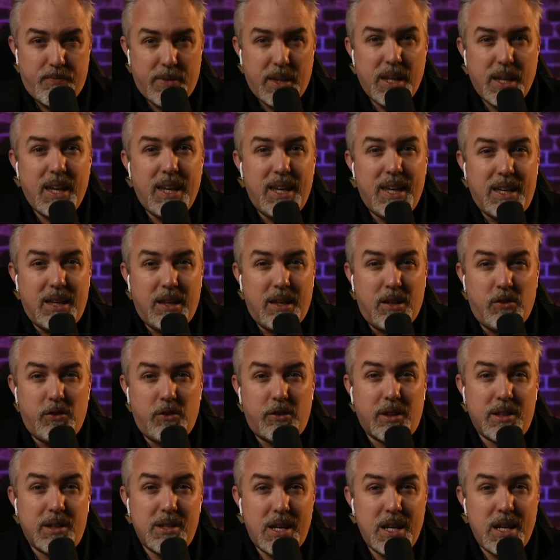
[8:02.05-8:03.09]
is
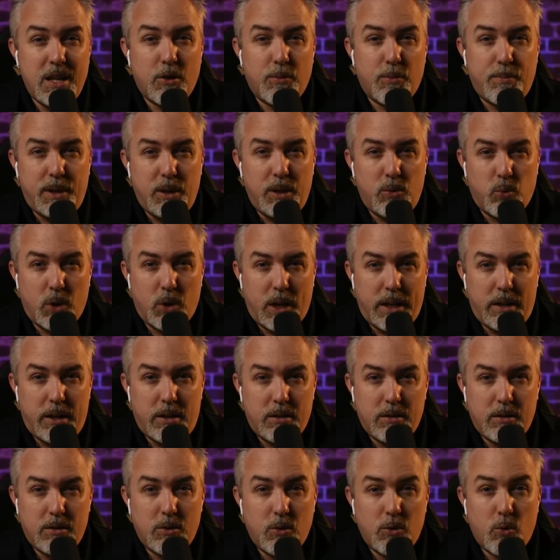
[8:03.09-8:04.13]
TLP red,
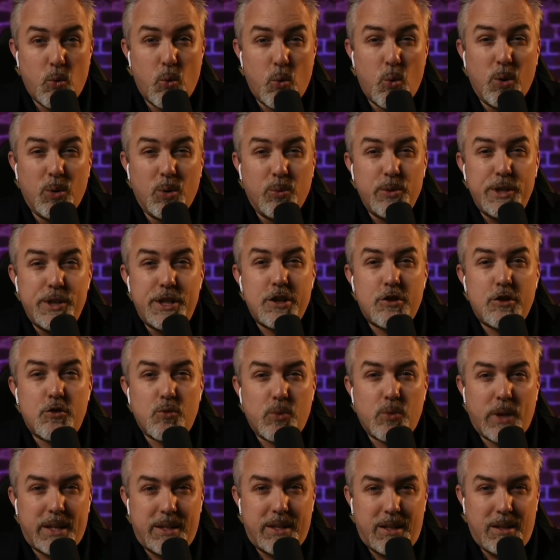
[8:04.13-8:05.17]
or
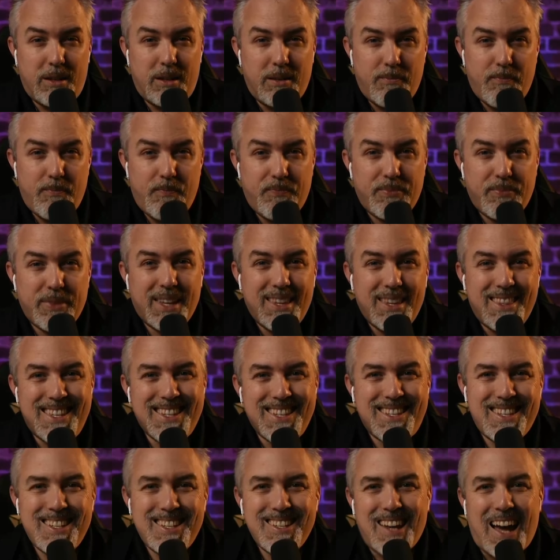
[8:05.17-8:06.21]
restricted. This
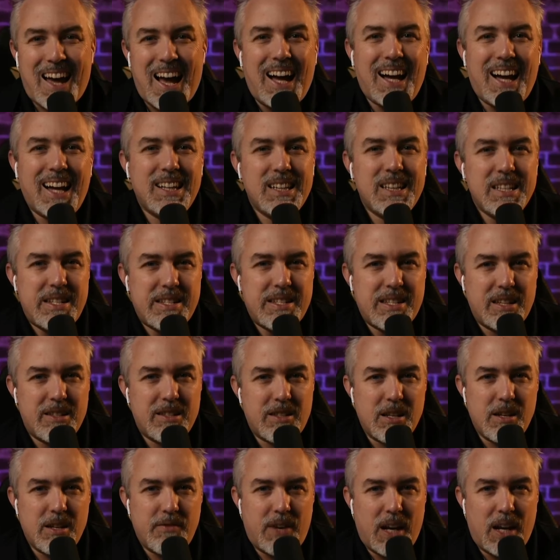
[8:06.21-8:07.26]
is highly
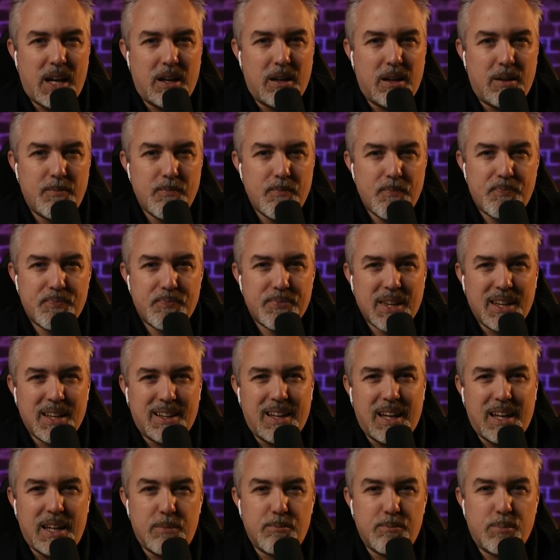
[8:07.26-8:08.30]
sensitive data
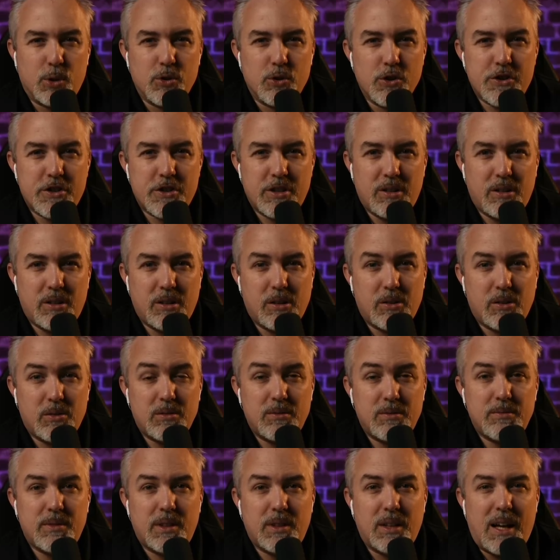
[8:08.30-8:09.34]
like personal
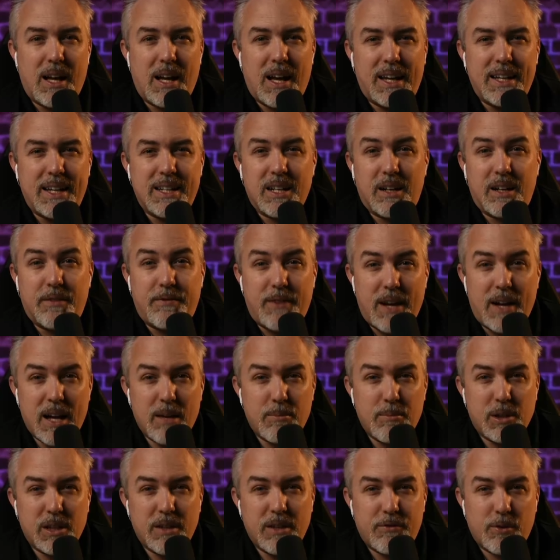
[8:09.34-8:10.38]

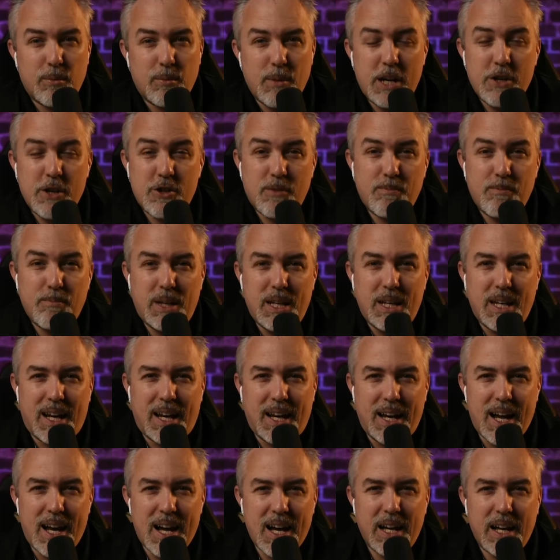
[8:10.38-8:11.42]
identifiable information,
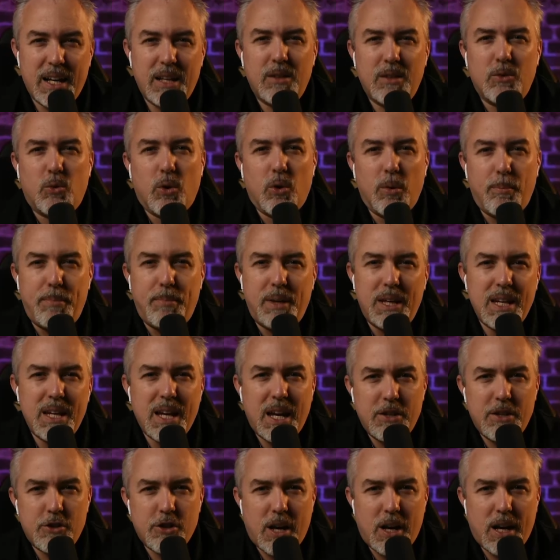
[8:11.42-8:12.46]
PII, or
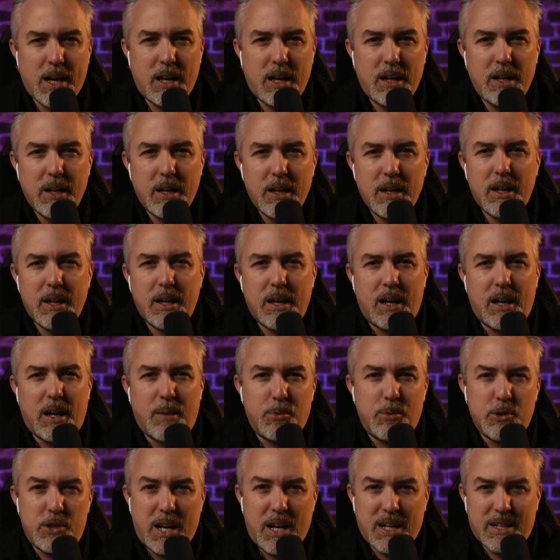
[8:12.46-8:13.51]
PHI,
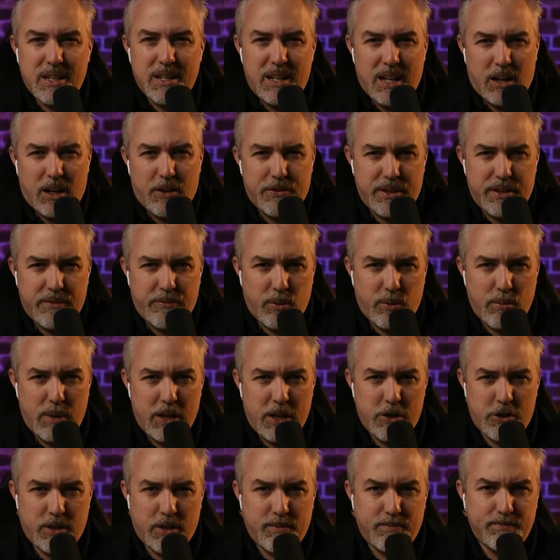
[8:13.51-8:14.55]
protected health
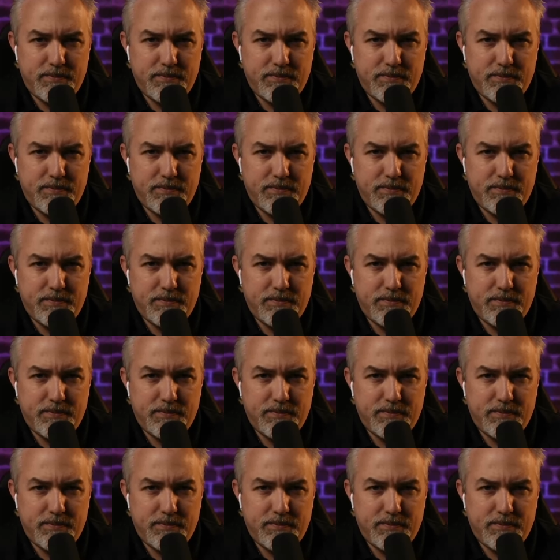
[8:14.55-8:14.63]
information.